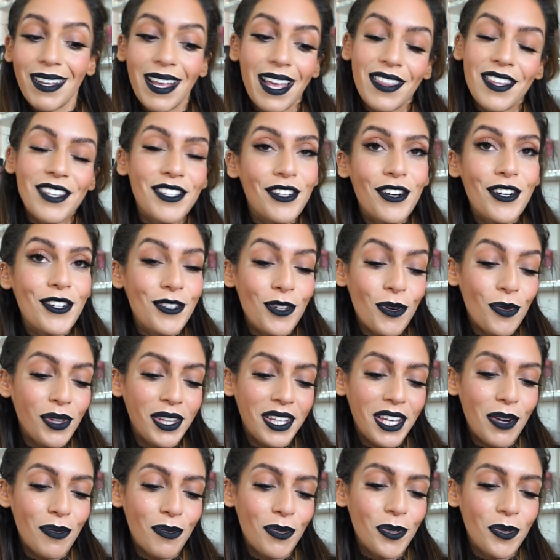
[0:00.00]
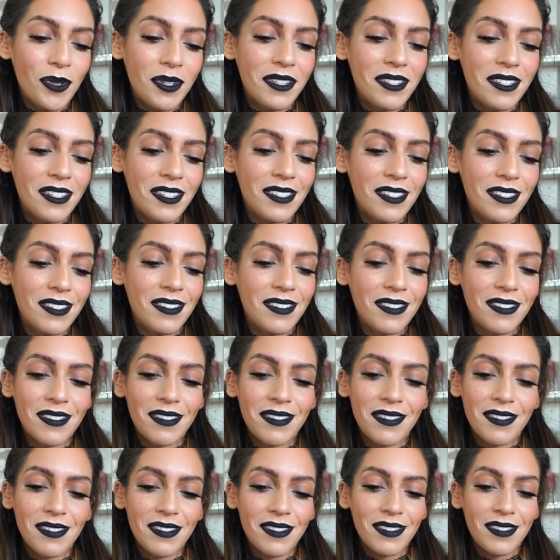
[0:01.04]
And the stars don't get ruined.
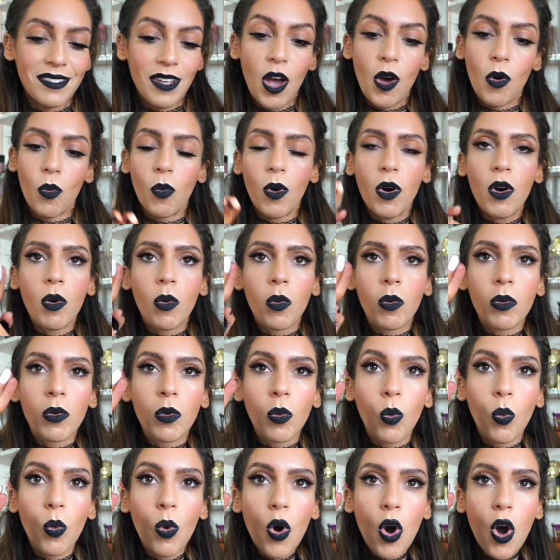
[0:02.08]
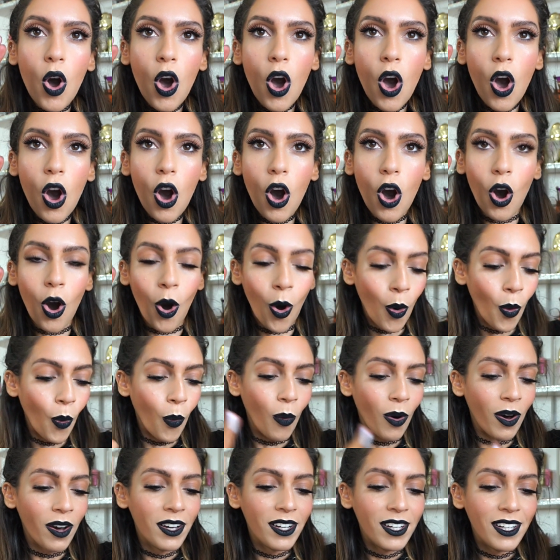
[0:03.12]
Oh, whoa.
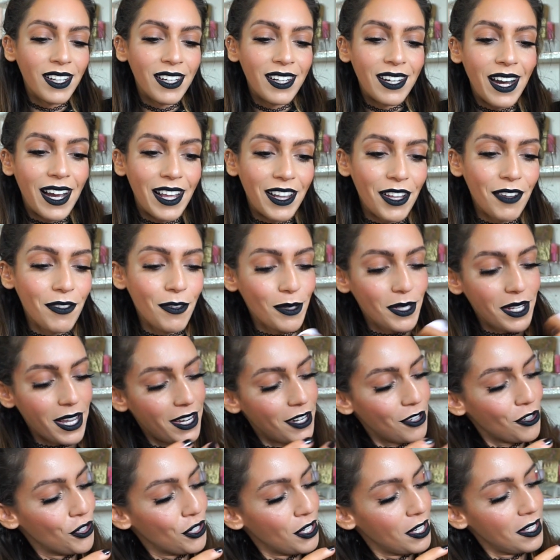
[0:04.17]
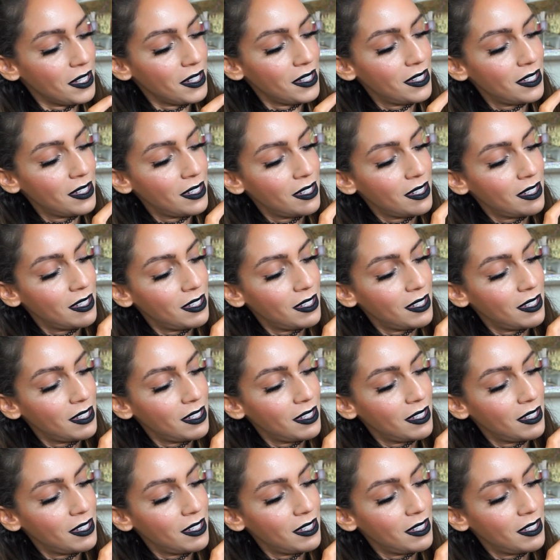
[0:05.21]
Whoa! I love those kind of shades.